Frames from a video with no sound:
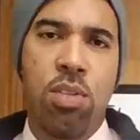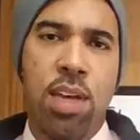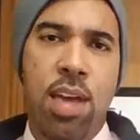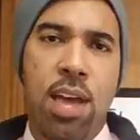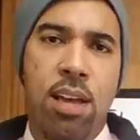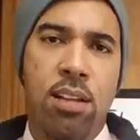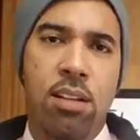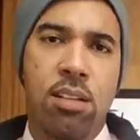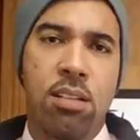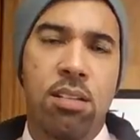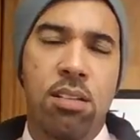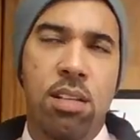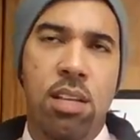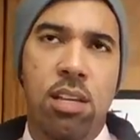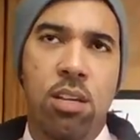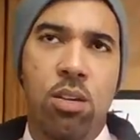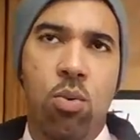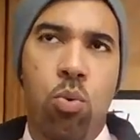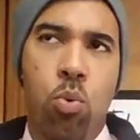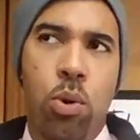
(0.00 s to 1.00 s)
that
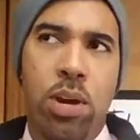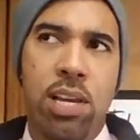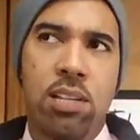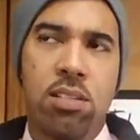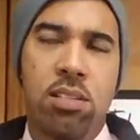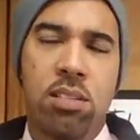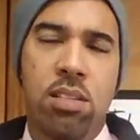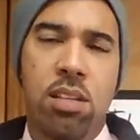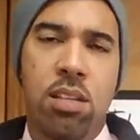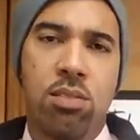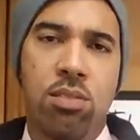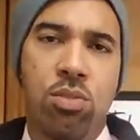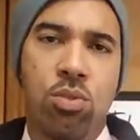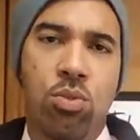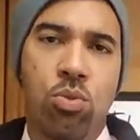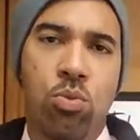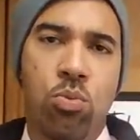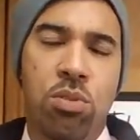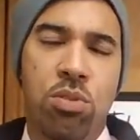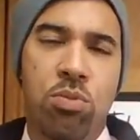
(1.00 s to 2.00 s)
equation that
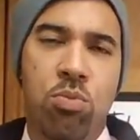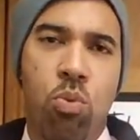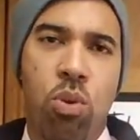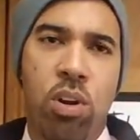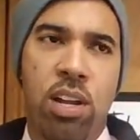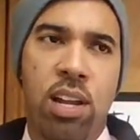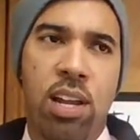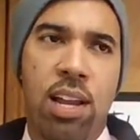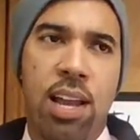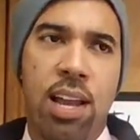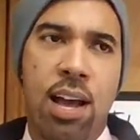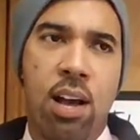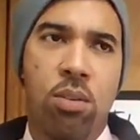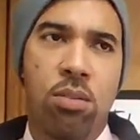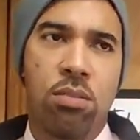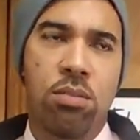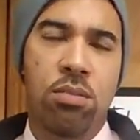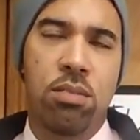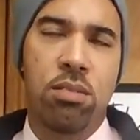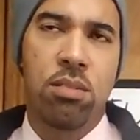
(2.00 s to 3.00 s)
you was working
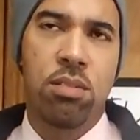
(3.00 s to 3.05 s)
out,